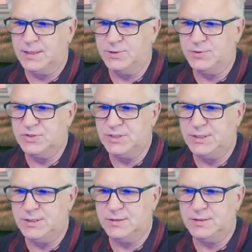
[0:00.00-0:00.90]
And you
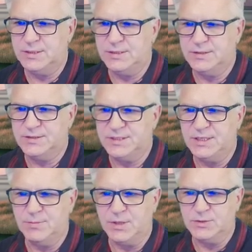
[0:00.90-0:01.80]
see the
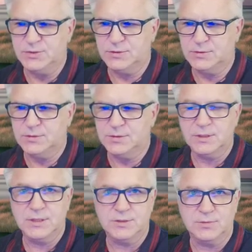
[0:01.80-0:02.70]
CMOS
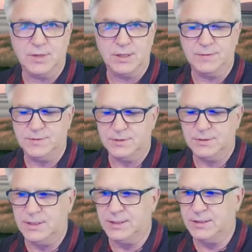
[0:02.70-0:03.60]
has arrived
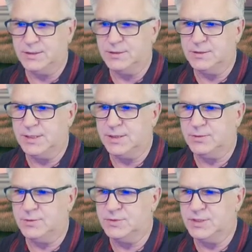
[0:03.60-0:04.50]
and I can
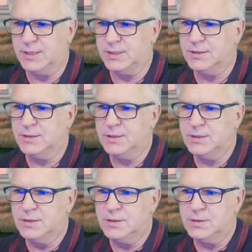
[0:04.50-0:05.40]
now use that.
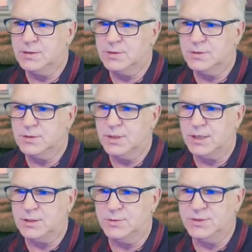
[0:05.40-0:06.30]

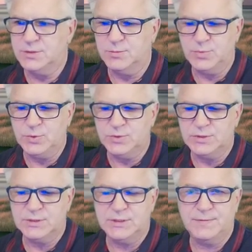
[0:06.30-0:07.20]
I go into
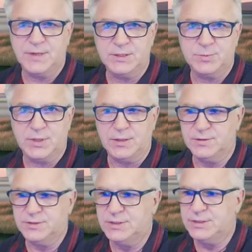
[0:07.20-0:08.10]
boot device
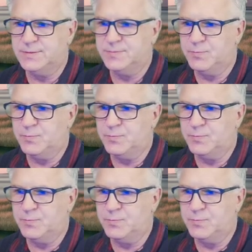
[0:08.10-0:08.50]
priority